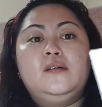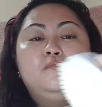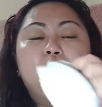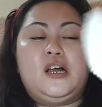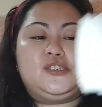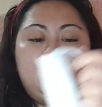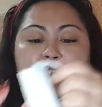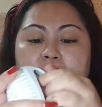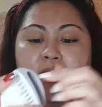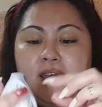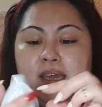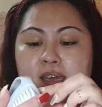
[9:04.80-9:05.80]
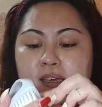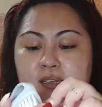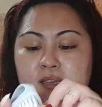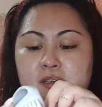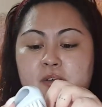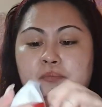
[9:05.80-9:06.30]
Brush. I
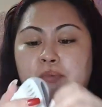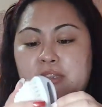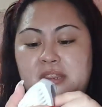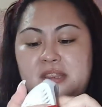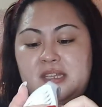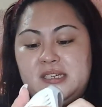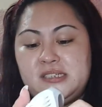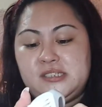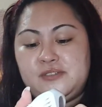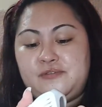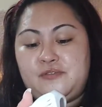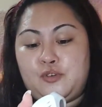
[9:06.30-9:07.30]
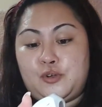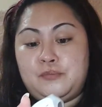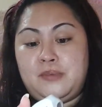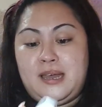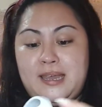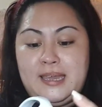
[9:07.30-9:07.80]
bought this for
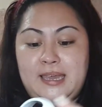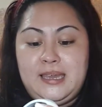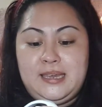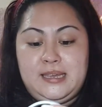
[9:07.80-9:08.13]
my